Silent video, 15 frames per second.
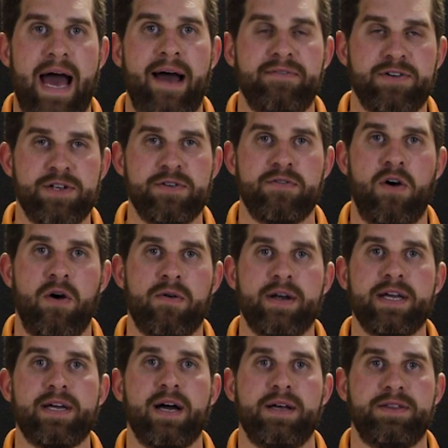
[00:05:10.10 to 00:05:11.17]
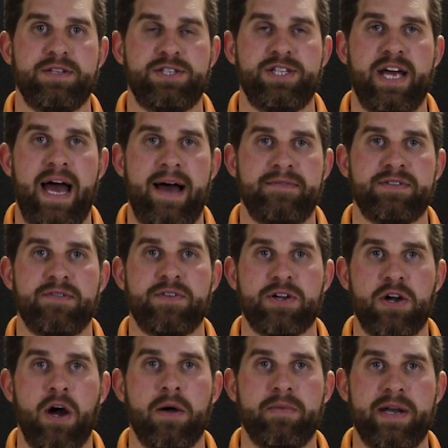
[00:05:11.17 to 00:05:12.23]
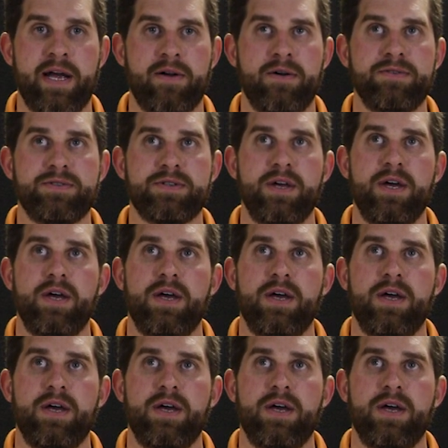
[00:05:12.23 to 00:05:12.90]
after you've already cut the shafts of your carbon arrows.